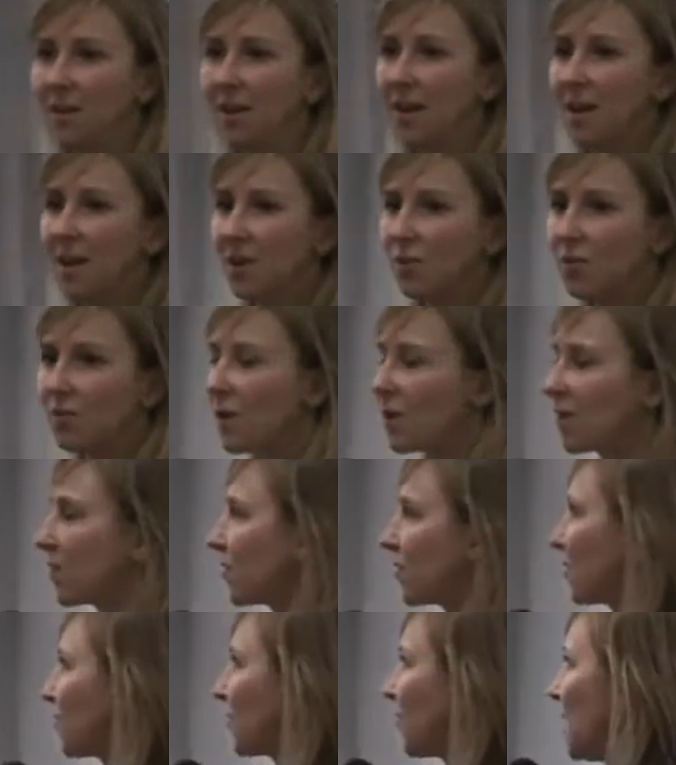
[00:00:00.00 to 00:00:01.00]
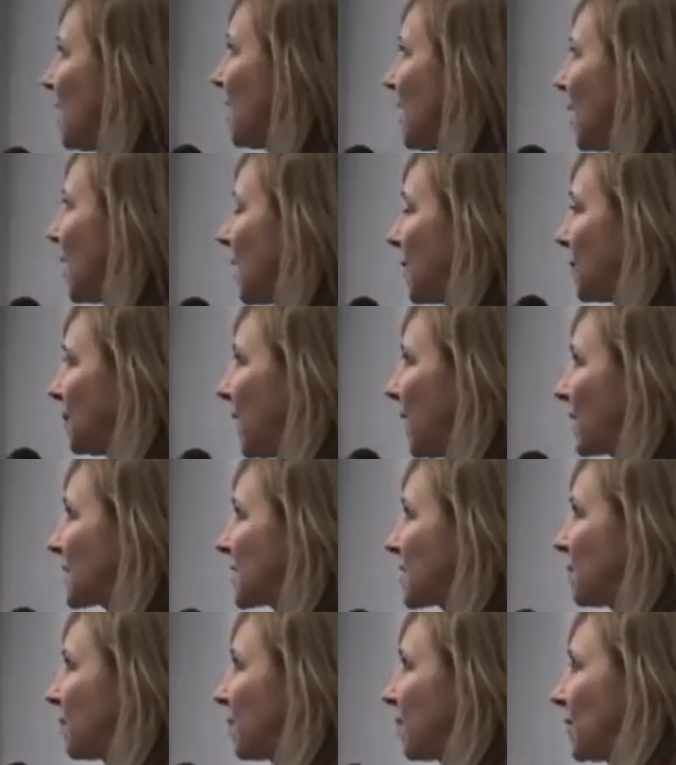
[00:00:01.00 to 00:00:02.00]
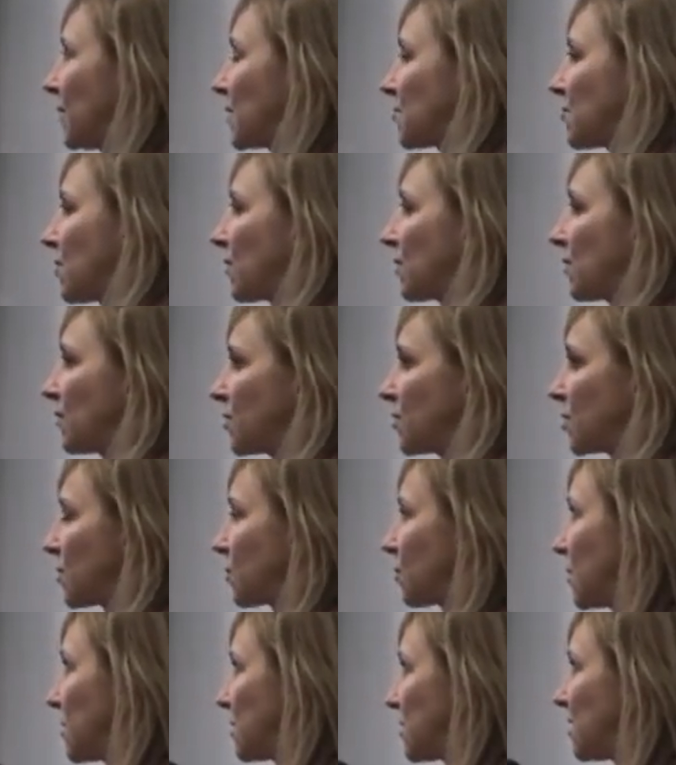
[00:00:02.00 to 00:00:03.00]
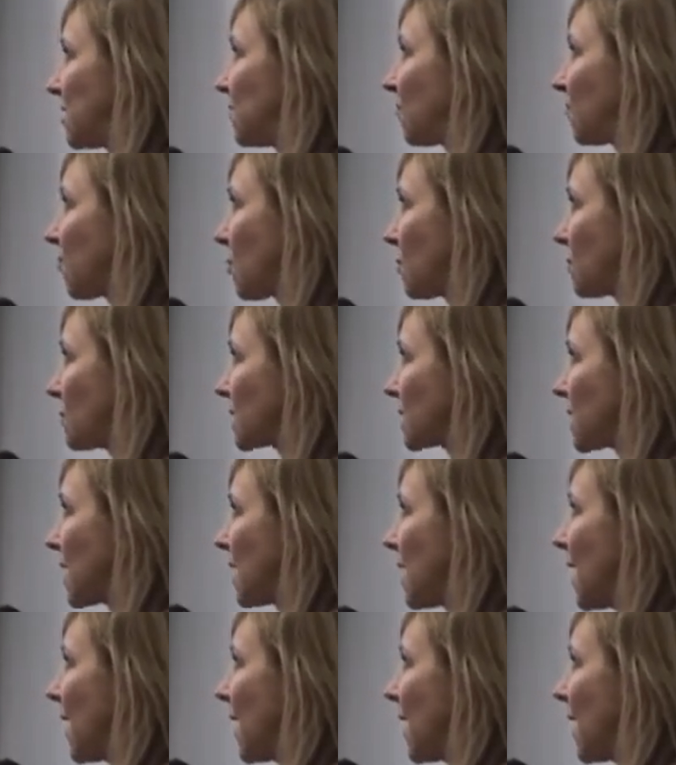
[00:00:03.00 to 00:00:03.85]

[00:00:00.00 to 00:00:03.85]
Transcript: the interrogative, past simple interrogative, just with did forms.